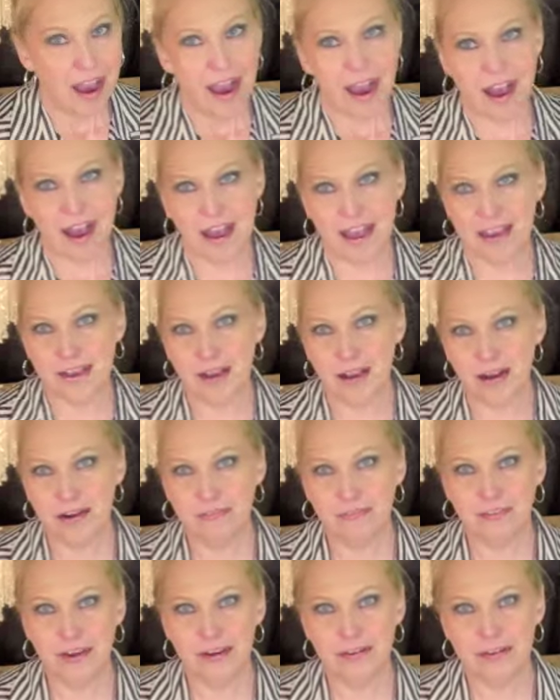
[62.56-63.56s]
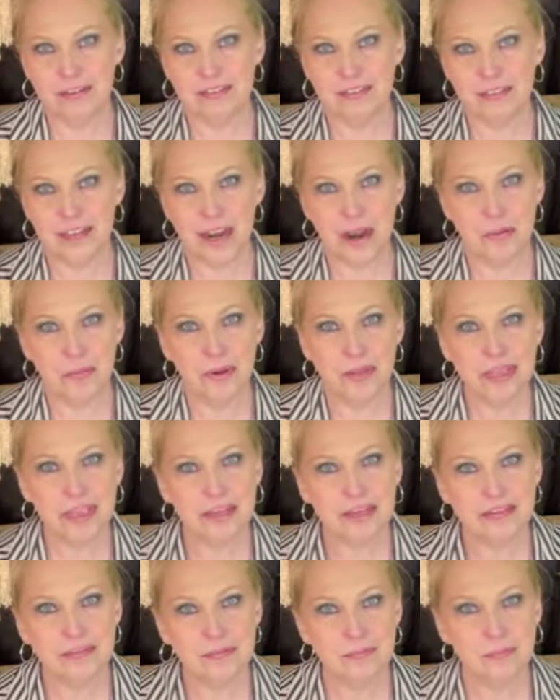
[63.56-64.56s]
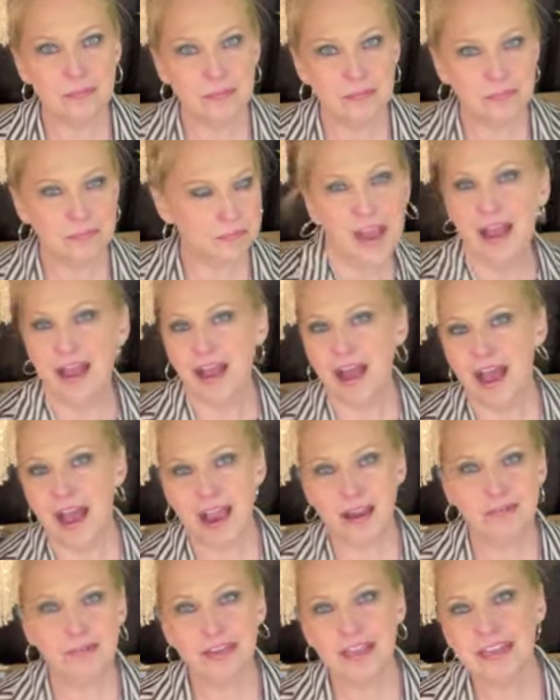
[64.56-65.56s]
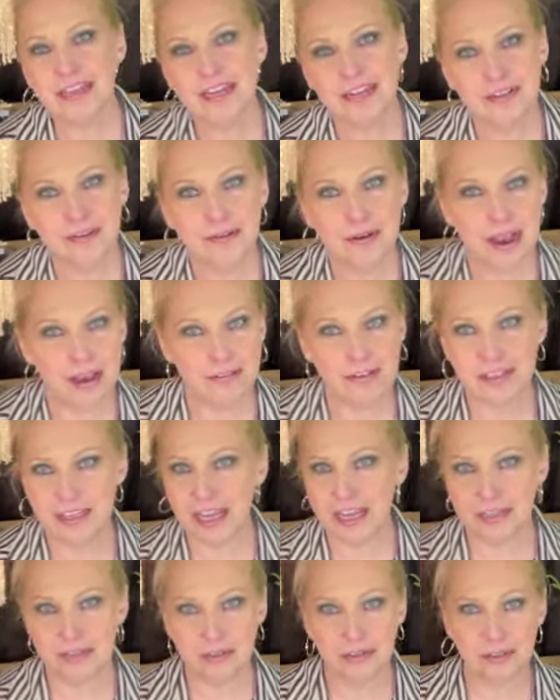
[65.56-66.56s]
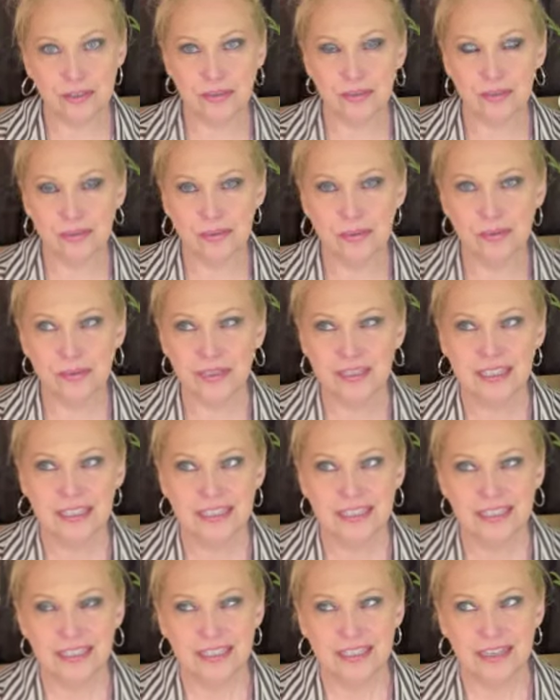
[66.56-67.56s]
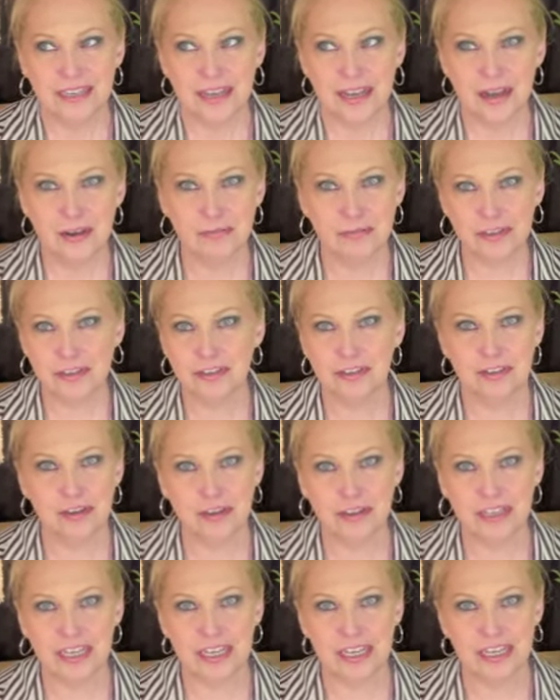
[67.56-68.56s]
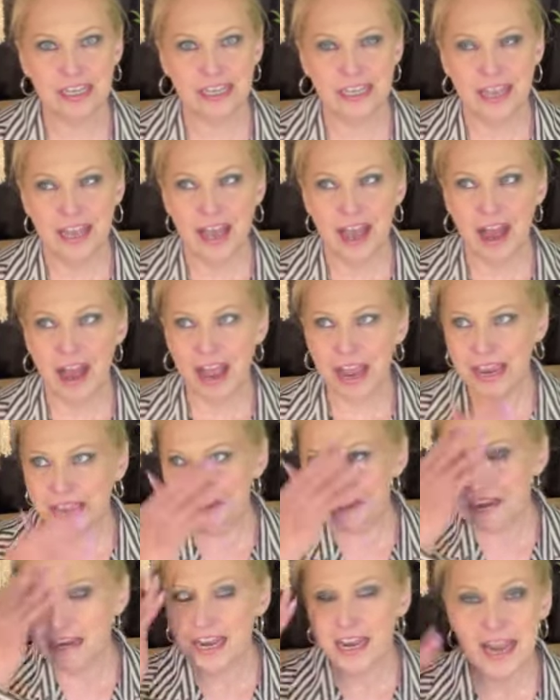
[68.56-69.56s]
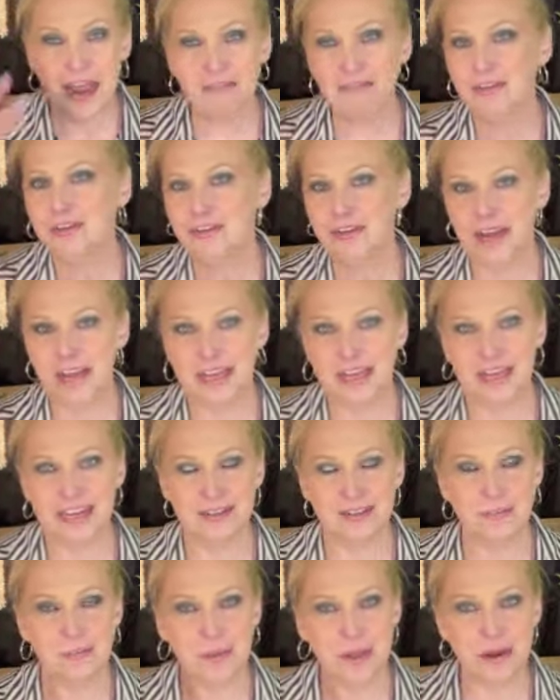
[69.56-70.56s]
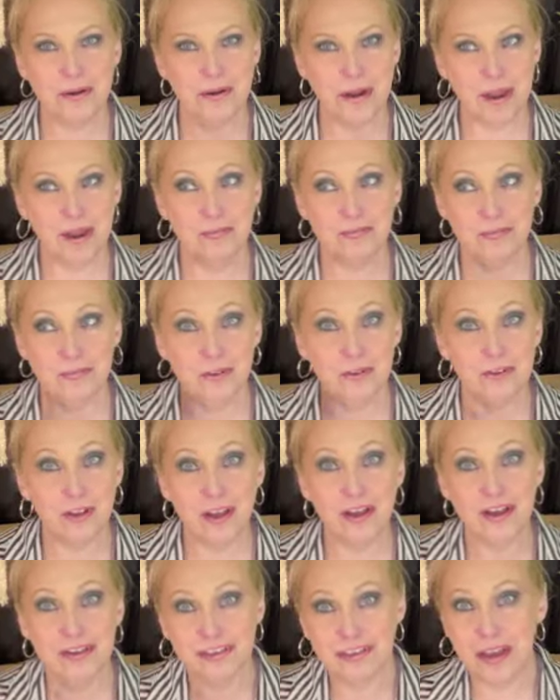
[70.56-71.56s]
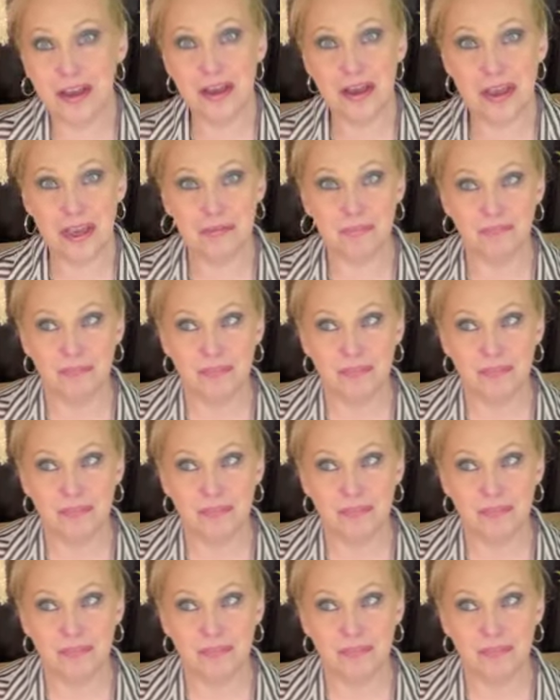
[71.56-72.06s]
I got a fragrance that I really didn't gravitate to originally. I never tried it. It's been around for a long time,